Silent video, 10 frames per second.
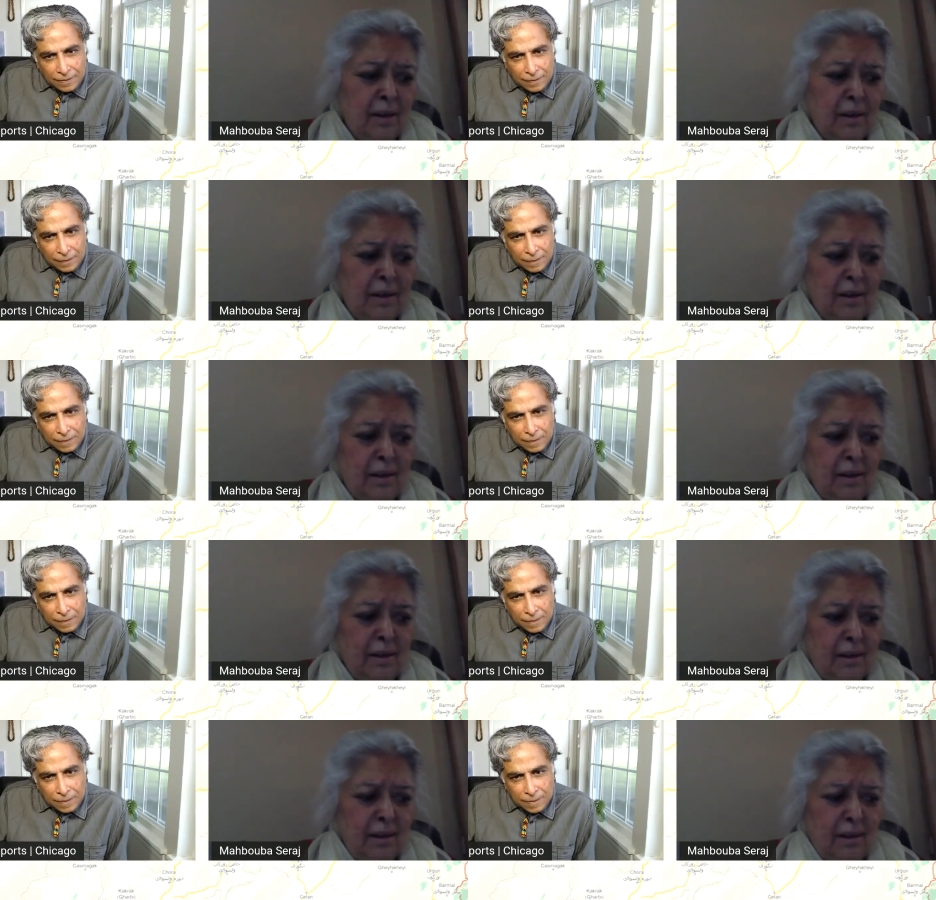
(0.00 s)

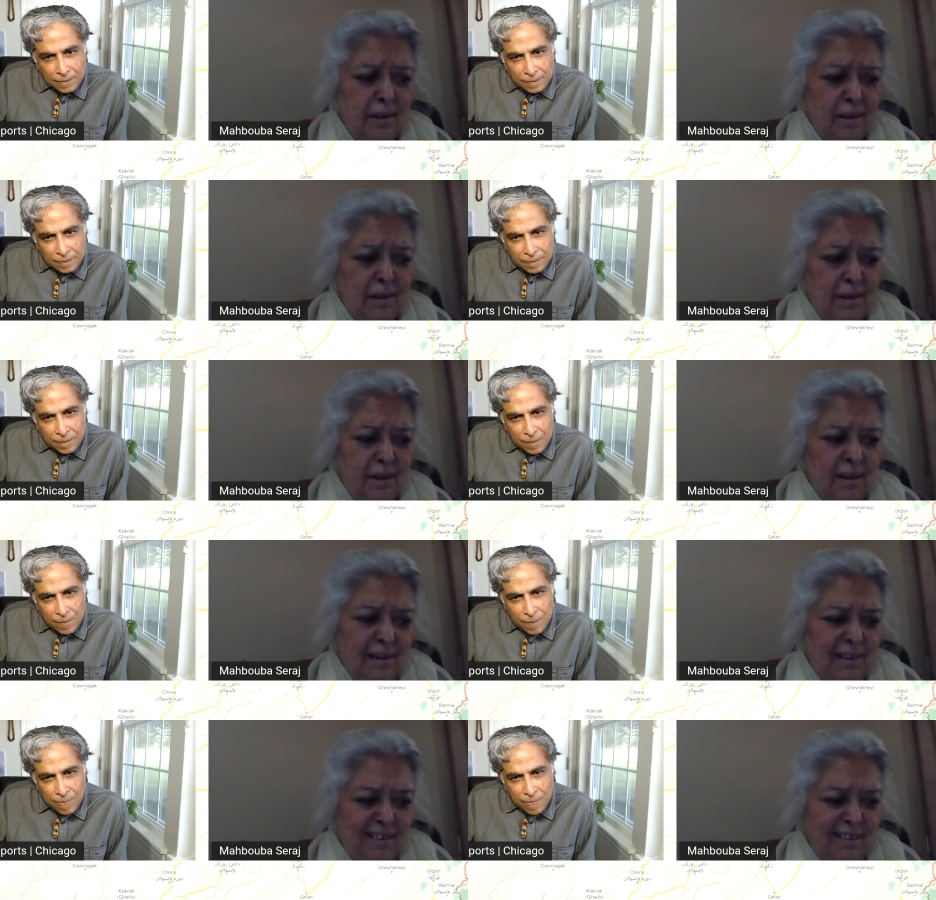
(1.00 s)
Nobody speaks.